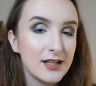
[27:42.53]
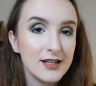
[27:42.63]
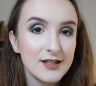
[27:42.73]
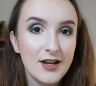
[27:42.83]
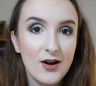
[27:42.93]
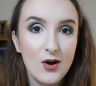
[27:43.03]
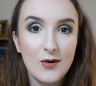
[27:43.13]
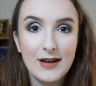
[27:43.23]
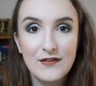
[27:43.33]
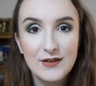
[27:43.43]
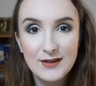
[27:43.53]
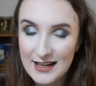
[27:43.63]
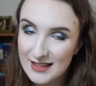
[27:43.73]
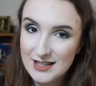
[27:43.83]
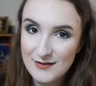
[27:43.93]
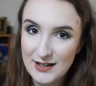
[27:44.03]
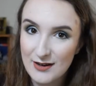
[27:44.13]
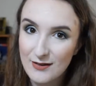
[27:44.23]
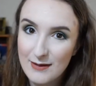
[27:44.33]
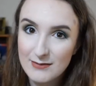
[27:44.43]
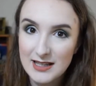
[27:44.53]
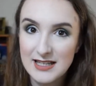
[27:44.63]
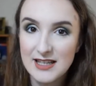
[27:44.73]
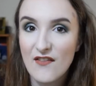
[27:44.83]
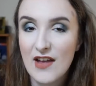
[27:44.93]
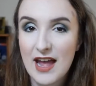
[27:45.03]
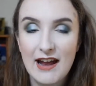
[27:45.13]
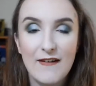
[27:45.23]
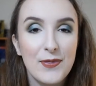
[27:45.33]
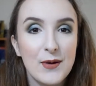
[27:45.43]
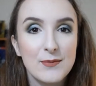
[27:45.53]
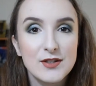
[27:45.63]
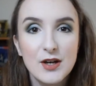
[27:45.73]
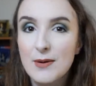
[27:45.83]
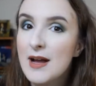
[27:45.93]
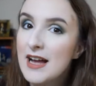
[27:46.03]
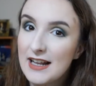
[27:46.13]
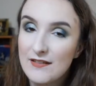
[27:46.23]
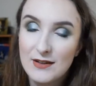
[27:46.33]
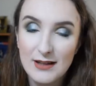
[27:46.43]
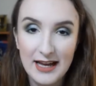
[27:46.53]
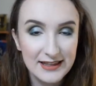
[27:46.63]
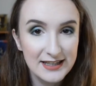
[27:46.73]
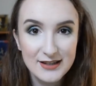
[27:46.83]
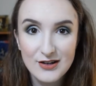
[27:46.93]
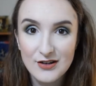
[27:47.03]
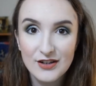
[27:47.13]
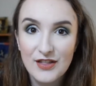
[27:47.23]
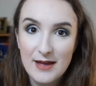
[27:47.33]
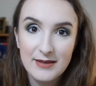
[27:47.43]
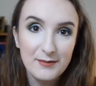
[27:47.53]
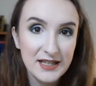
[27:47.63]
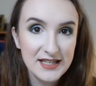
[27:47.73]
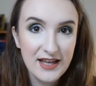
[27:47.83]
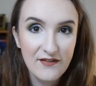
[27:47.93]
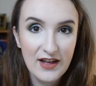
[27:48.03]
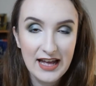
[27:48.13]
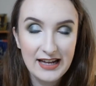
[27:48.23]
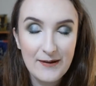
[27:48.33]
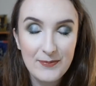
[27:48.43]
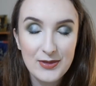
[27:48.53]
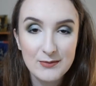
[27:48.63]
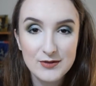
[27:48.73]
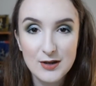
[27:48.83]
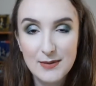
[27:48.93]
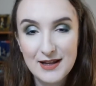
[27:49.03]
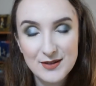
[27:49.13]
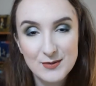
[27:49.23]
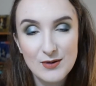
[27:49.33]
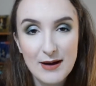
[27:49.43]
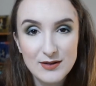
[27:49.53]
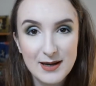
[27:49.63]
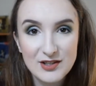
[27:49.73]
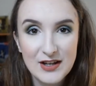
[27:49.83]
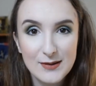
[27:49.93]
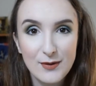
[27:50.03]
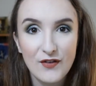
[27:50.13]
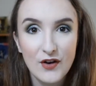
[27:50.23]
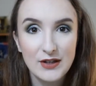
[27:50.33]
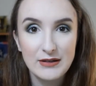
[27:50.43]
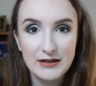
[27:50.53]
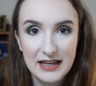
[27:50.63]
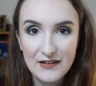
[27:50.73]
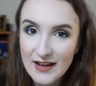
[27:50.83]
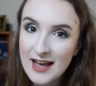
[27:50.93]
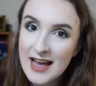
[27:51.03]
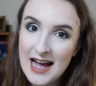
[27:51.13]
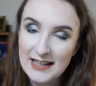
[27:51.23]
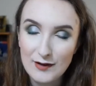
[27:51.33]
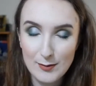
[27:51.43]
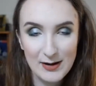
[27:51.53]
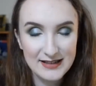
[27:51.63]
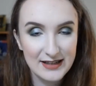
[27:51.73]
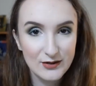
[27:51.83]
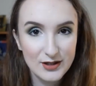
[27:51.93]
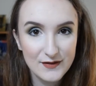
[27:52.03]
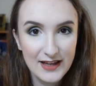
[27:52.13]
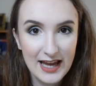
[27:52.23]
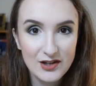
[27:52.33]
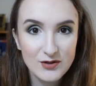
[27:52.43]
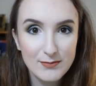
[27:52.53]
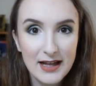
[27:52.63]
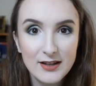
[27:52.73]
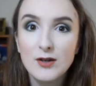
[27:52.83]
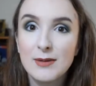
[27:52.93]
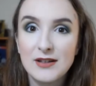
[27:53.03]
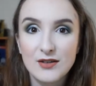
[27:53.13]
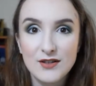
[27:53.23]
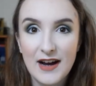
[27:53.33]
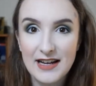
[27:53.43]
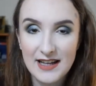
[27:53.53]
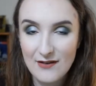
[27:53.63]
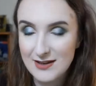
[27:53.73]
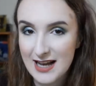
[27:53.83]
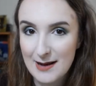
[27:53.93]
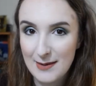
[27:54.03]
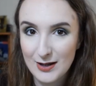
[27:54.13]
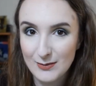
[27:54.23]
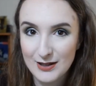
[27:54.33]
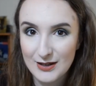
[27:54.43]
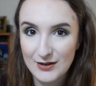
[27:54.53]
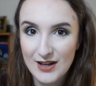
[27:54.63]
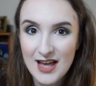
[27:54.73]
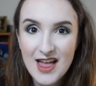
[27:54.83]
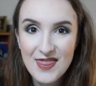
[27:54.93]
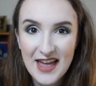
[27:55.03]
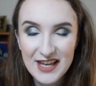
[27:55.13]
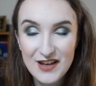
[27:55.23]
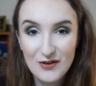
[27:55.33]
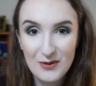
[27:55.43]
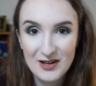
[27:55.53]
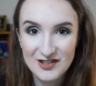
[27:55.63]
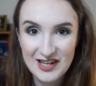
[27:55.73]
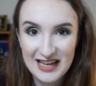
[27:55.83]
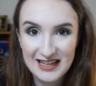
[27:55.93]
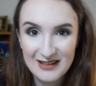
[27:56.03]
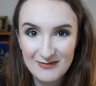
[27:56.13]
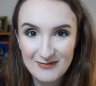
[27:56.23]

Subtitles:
So if you like this video, then please give it a thumbs up, and if you like this look, then please give it a thumbs up and subscribe to my channel before you leave, and if you press that notification bell, you'll be notified every time I upload. Thank you for watching.